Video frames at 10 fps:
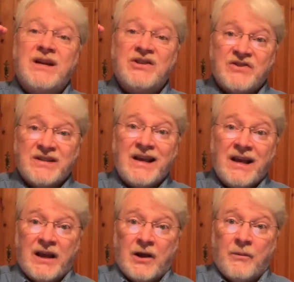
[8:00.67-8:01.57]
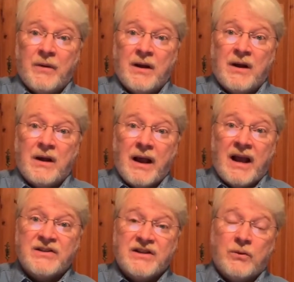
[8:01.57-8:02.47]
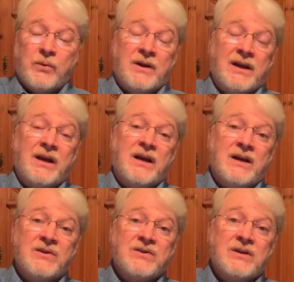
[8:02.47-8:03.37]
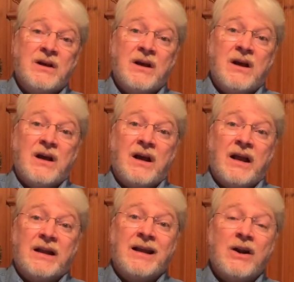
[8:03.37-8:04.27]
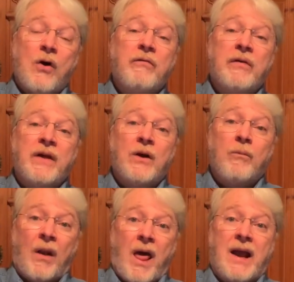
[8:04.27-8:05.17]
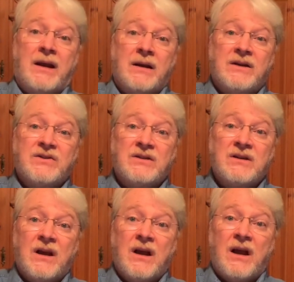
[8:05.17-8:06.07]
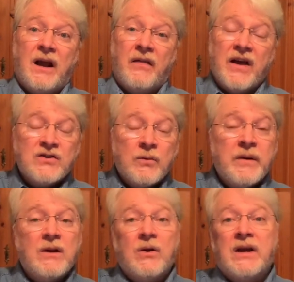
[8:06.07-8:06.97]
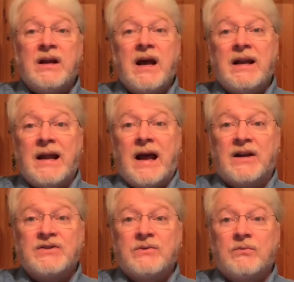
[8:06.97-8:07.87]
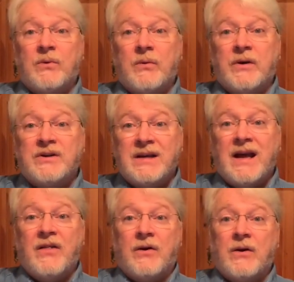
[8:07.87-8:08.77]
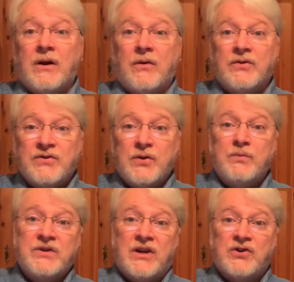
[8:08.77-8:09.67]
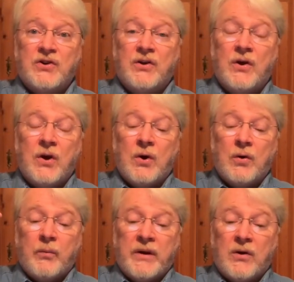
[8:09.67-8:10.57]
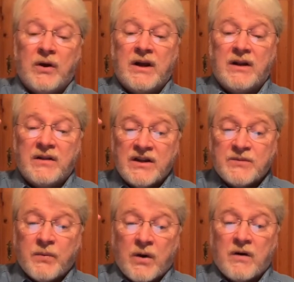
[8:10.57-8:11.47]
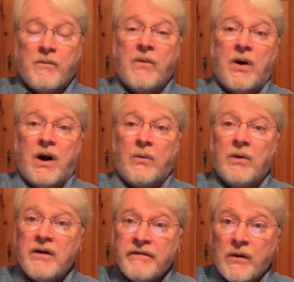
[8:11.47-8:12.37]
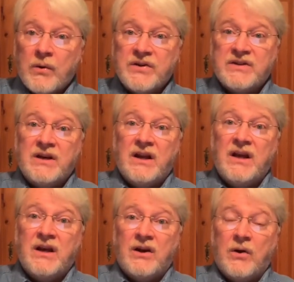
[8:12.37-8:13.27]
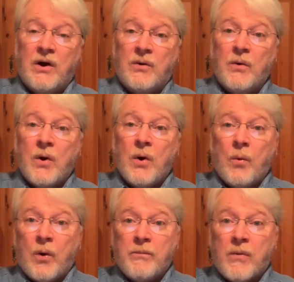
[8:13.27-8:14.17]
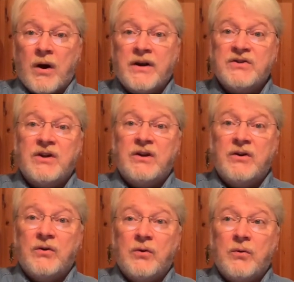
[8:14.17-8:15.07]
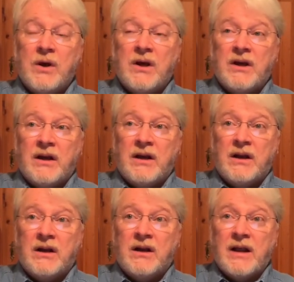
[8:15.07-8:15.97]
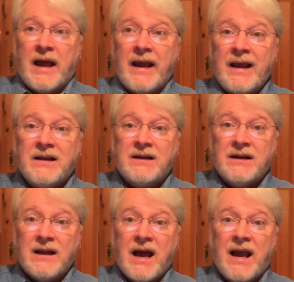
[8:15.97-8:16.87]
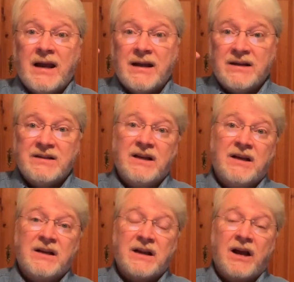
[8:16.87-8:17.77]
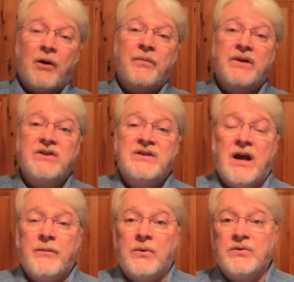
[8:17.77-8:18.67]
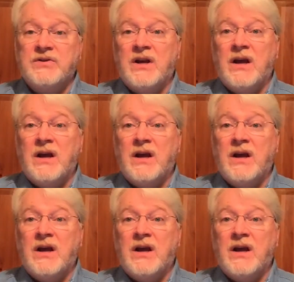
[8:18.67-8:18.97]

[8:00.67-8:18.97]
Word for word: see him as he really is and get over their blindness. And that's what we'll be looking at next when we're together on a Zoom session. We'll be looking at this part of Mark, really focusing in on what Mark is going to do in 8, 9, and 10 to help the disciples,